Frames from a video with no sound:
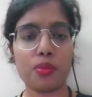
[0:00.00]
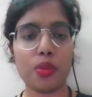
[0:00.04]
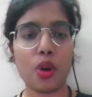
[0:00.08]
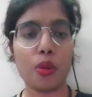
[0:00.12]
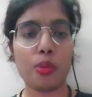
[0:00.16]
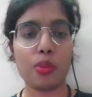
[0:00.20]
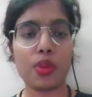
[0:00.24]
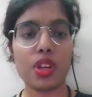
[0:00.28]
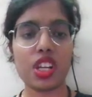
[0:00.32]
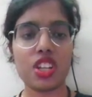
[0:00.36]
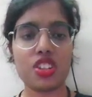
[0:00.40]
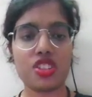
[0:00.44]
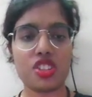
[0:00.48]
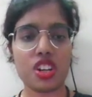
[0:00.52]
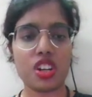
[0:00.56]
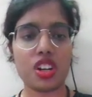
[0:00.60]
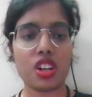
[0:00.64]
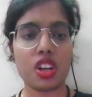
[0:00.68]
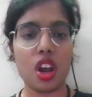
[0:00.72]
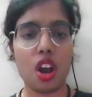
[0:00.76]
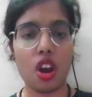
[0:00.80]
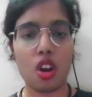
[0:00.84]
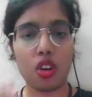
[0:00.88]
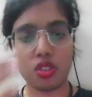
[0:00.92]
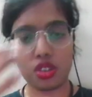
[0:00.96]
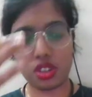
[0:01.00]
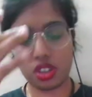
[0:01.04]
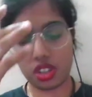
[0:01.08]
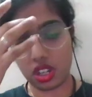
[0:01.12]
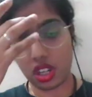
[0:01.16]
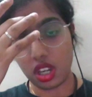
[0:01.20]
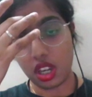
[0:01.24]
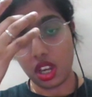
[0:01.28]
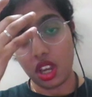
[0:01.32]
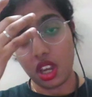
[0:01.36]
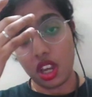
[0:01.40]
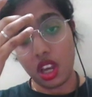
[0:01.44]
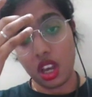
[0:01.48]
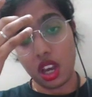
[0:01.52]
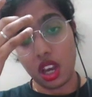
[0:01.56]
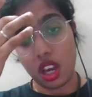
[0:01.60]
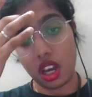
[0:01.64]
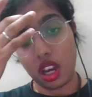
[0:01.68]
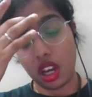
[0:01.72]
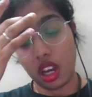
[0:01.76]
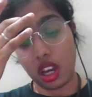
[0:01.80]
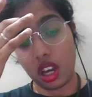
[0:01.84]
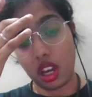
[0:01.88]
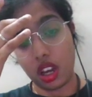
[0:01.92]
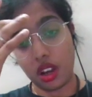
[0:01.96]
population count
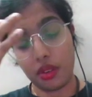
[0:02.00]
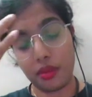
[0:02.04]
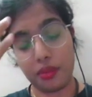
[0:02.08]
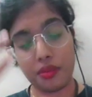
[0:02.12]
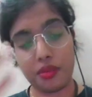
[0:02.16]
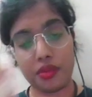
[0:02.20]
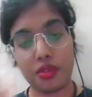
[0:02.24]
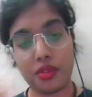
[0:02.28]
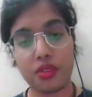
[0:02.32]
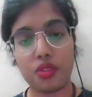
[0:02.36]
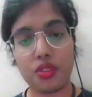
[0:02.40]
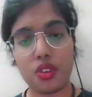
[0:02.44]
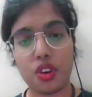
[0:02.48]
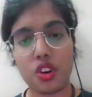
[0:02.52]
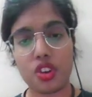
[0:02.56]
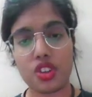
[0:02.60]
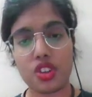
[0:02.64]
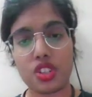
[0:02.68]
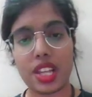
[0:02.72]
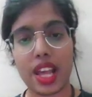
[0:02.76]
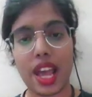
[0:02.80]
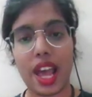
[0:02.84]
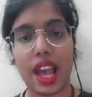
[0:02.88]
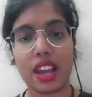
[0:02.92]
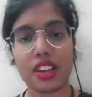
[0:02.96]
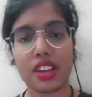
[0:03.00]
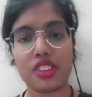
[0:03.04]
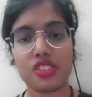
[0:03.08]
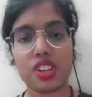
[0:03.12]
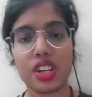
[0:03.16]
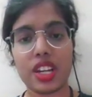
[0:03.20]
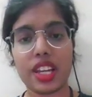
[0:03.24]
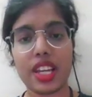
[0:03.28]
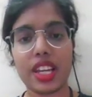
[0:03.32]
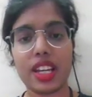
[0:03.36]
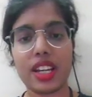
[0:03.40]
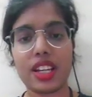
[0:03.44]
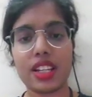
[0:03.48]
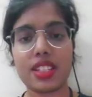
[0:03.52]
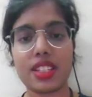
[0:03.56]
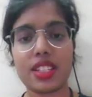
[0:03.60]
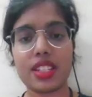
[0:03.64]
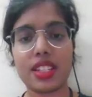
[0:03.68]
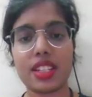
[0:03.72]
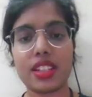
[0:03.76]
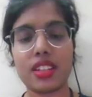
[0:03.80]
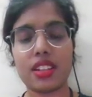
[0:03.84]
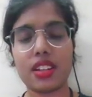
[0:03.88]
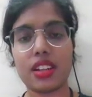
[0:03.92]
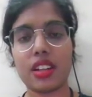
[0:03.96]
was actually
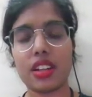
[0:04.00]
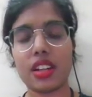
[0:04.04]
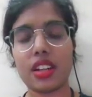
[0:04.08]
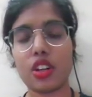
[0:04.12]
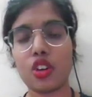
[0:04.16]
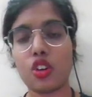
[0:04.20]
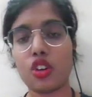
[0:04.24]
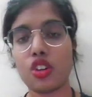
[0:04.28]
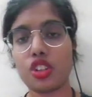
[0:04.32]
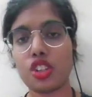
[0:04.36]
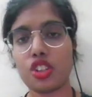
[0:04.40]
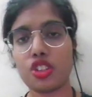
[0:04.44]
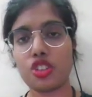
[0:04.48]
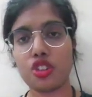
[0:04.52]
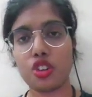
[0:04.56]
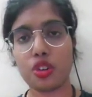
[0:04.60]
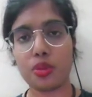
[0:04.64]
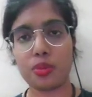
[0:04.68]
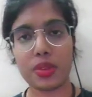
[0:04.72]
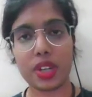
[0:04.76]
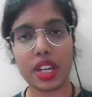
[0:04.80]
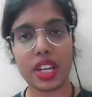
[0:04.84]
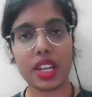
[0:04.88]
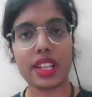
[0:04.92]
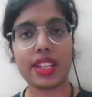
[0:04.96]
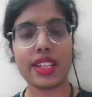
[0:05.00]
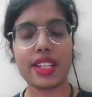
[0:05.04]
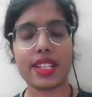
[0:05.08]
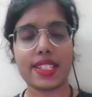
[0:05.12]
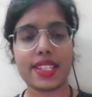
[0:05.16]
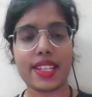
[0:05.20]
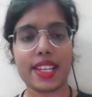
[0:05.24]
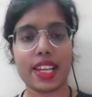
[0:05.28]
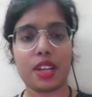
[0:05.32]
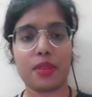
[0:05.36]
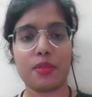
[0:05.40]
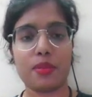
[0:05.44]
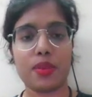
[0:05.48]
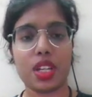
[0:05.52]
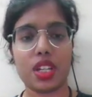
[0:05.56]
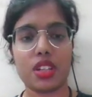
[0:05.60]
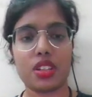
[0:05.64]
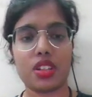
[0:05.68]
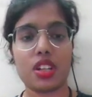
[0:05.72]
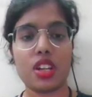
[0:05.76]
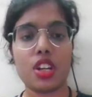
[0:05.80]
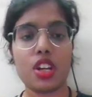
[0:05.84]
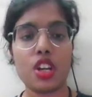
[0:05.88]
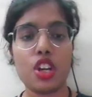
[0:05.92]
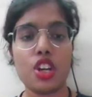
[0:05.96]
considered in order to obtain this segment.
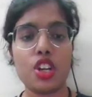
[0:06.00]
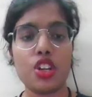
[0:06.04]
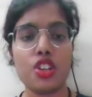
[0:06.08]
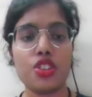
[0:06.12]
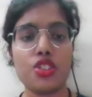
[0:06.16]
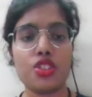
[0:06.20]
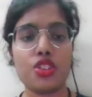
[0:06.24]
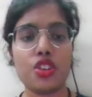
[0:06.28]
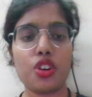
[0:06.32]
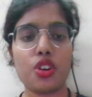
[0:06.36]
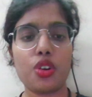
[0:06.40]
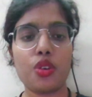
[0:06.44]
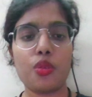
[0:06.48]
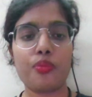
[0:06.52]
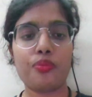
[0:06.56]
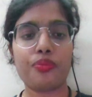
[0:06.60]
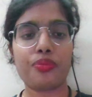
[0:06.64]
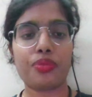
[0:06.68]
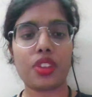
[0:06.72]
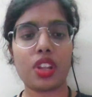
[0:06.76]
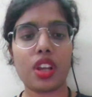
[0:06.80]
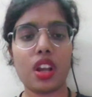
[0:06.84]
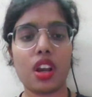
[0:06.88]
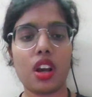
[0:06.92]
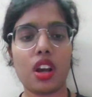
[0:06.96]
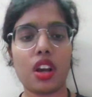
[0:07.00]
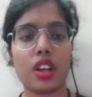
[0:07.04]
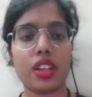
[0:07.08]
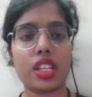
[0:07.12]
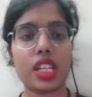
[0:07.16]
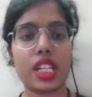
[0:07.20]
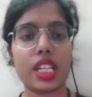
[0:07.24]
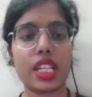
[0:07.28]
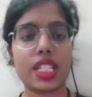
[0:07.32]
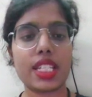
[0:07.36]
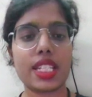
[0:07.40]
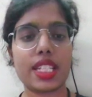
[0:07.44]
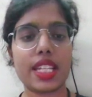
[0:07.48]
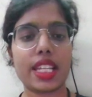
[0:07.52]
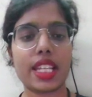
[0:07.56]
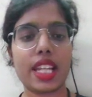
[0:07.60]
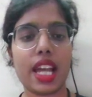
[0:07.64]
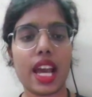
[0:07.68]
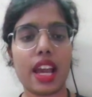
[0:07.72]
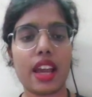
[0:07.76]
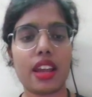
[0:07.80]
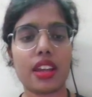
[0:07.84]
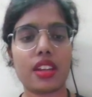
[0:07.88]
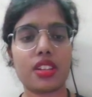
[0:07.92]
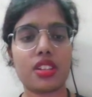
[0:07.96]
So you can see
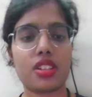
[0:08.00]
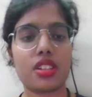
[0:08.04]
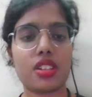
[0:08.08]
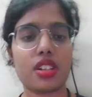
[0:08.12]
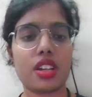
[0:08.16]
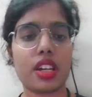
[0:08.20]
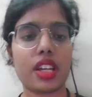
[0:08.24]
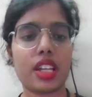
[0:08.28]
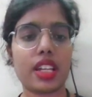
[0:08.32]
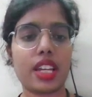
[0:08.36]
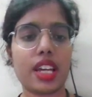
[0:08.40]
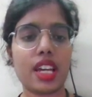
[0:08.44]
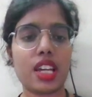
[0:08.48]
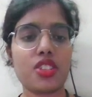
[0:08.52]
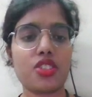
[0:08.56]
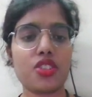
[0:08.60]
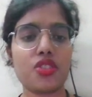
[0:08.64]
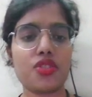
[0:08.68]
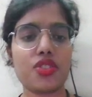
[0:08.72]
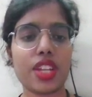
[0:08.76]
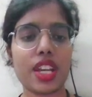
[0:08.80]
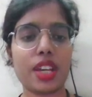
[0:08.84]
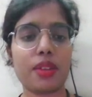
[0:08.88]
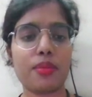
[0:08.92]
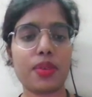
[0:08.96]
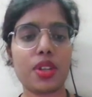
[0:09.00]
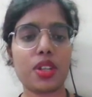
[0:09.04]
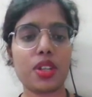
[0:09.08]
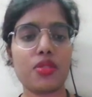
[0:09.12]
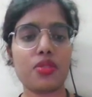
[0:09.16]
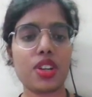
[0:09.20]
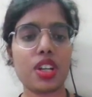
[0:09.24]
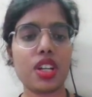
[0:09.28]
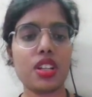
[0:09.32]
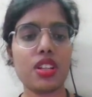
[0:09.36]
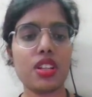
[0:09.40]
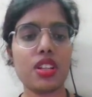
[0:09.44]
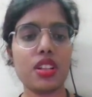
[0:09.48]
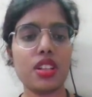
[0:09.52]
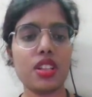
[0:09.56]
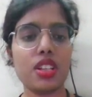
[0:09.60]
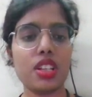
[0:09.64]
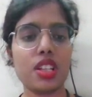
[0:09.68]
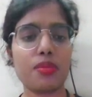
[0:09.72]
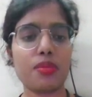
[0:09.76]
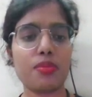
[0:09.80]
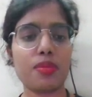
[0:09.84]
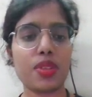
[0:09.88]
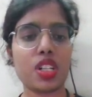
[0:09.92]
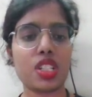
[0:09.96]
that in case of segment
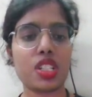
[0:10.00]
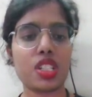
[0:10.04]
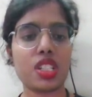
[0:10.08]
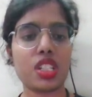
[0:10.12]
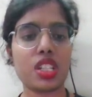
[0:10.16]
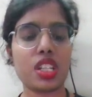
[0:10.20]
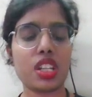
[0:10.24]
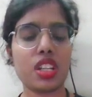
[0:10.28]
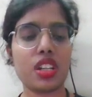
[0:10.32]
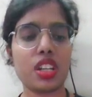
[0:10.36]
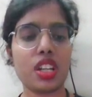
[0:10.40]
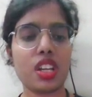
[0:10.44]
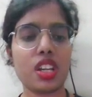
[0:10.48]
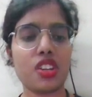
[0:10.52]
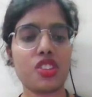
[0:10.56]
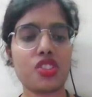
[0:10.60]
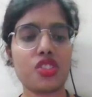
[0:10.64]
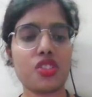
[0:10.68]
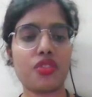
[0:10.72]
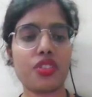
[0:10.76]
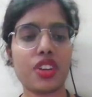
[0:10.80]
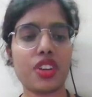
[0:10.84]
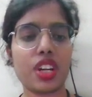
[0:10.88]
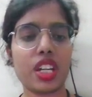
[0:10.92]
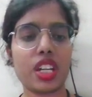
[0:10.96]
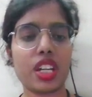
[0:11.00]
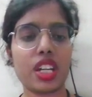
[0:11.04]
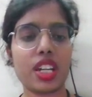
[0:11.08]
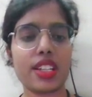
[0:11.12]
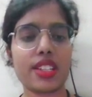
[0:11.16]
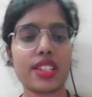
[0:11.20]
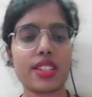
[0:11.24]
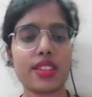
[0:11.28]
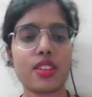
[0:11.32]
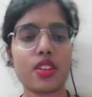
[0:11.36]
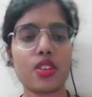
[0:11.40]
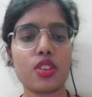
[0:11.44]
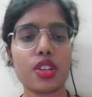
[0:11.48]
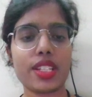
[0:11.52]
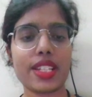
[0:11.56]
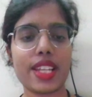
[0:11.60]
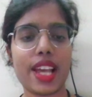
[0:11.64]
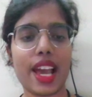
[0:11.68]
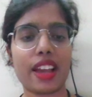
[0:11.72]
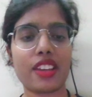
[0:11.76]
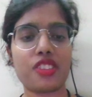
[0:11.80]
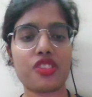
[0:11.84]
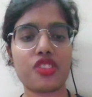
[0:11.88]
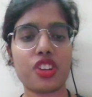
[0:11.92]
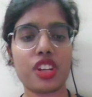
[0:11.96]
1, the percentage of rating is low is
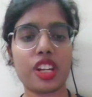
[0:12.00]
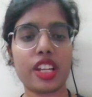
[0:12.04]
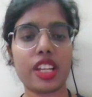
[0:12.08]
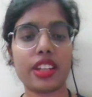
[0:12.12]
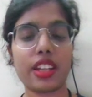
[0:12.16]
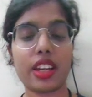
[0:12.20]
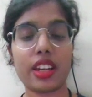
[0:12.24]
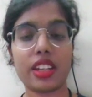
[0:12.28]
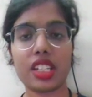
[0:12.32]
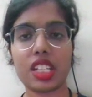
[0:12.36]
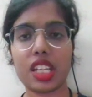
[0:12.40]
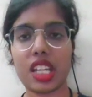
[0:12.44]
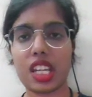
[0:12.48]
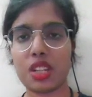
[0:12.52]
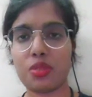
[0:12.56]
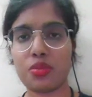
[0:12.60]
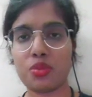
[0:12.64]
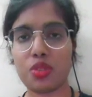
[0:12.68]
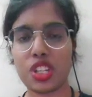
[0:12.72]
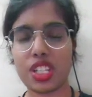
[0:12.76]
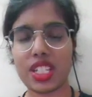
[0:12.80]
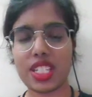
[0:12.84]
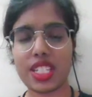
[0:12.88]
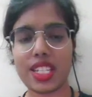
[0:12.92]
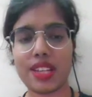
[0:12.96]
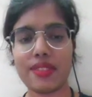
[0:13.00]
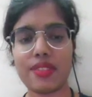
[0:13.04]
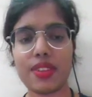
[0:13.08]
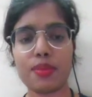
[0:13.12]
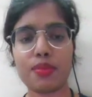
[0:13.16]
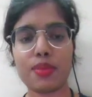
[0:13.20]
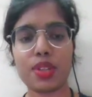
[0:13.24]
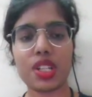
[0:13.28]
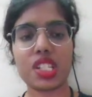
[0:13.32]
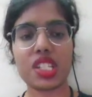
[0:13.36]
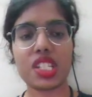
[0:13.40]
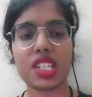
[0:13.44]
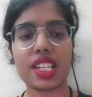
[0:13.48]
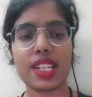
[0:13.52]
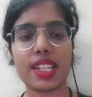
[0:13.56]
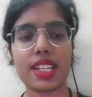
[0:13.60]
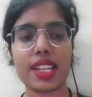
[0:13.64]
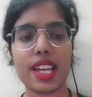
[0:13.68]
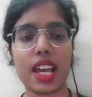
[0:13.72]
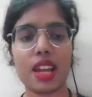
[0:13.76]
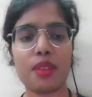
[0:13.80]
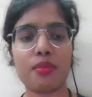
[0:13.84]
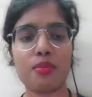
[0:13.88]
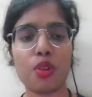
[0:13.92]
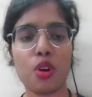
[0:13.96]
actually
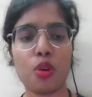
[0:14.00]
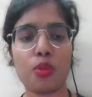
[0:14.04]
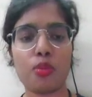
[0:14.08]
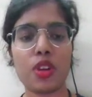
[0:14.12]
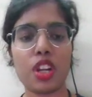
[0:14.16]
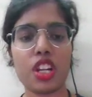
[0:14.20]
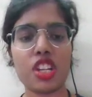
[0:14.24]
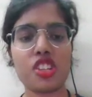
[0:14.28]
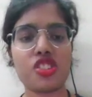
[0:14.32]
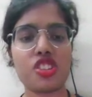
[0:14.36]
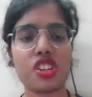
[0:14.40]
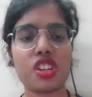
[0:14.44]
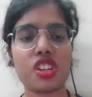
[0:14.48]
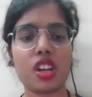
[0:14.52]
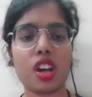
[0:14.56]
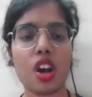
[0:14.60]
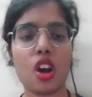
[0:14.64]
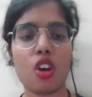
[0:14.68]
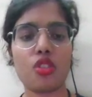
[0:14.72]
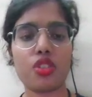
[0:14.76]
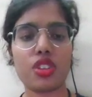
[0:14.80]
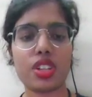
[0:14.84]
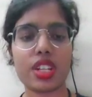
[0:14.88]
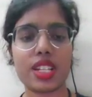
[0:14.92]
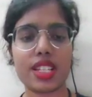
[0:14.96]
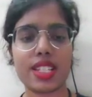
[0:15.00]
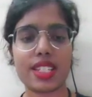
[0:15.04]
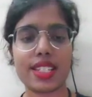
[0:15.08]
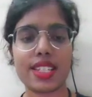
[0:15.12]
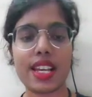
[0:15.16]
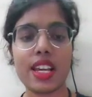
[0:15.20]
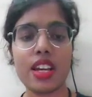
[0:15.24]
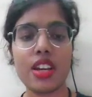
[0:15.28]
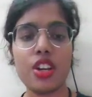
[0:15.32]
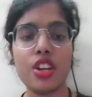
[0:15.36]
38.7%, and population count is